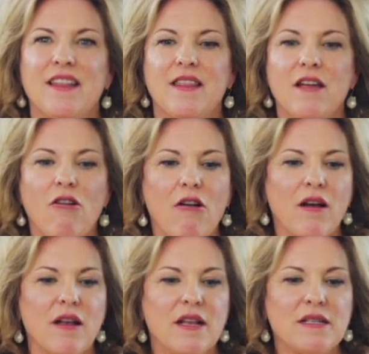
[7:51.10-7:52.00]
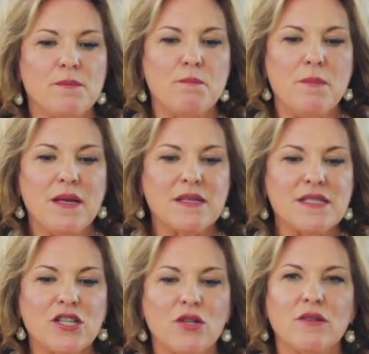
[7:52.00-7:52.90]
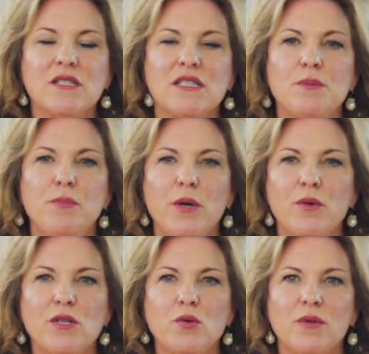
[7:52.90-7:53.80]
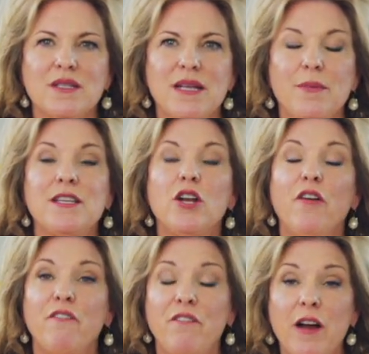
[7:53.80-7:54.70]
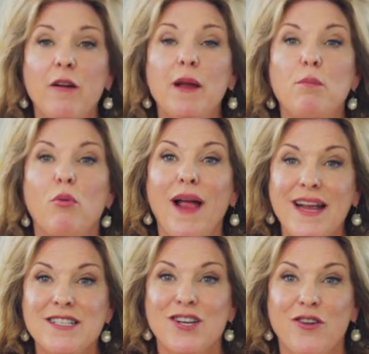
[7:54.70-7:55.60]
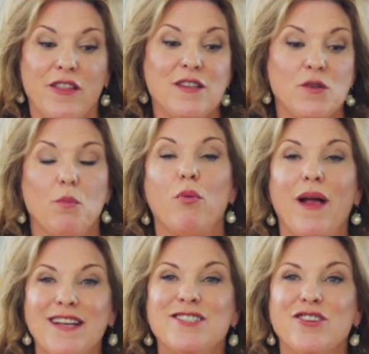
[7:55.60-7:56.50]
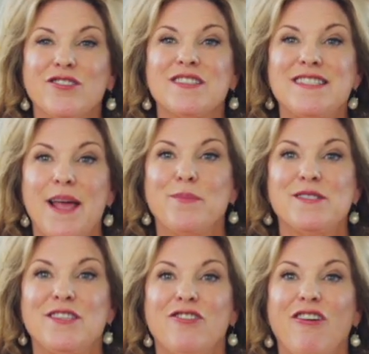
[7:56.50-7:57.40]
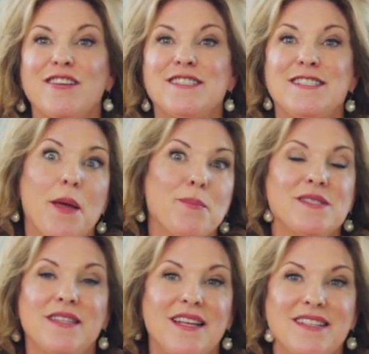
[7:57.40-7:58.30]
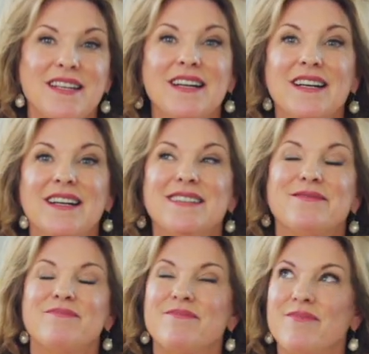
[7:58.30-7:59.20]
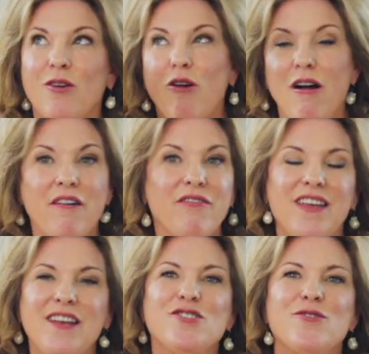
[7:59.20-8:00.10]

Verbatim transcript: There are mystical spiritual steps that are very practical. These are practical steps. They're not steps that are off in a